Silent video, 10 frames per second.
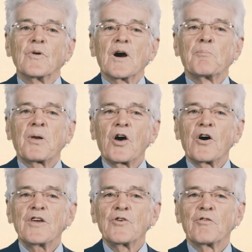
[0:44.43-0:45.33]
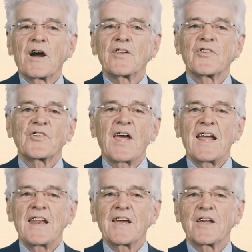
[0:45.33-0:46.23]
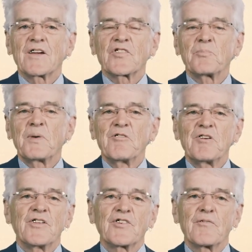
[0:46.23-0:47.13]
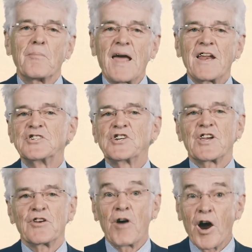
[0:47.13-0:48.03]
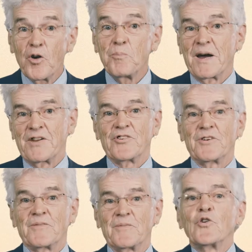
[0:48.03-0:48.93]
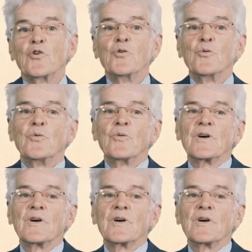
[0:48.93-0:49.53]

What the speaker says: apply your understanding and experience of managing your own budget to